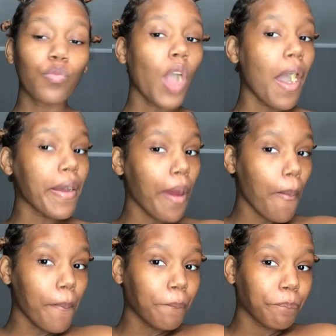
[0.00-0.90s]
am
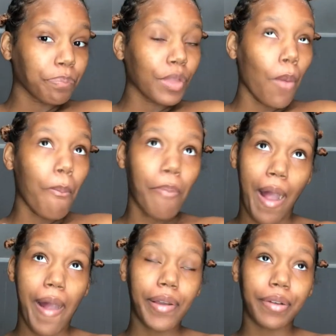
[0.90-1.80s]
um,
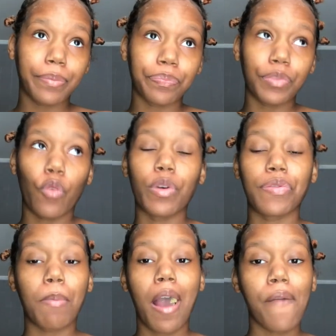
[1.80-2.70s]
back with
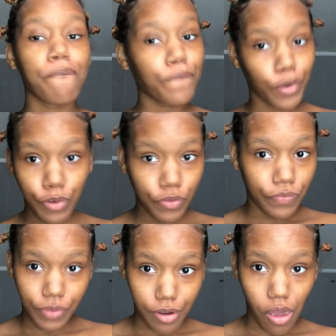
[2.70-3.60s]
my first
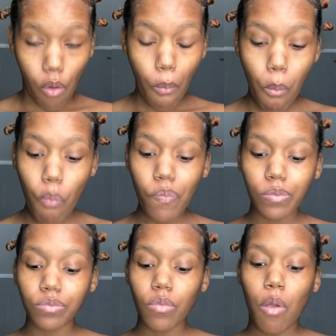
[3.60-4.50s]
video
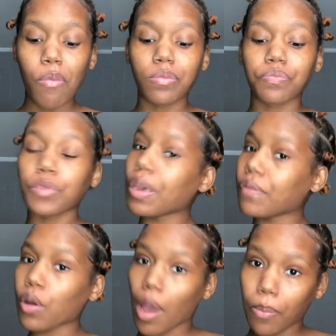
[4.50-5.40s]
even
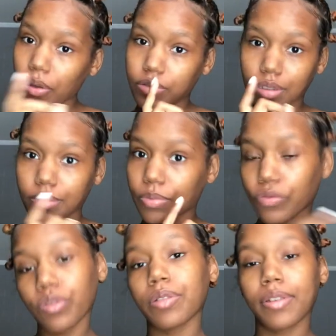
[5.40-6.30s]
though I posted
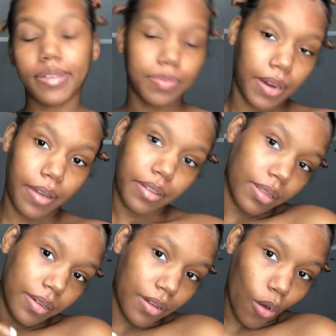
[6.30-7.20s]
before this but I
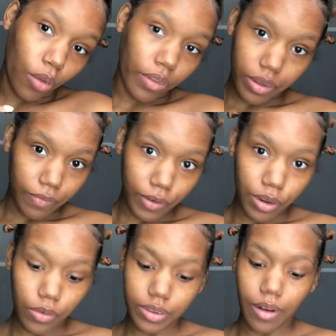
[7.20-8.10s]
deleted all the other
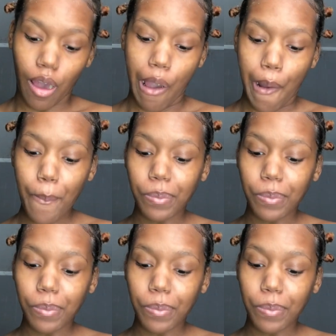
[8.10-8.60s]
videos that I had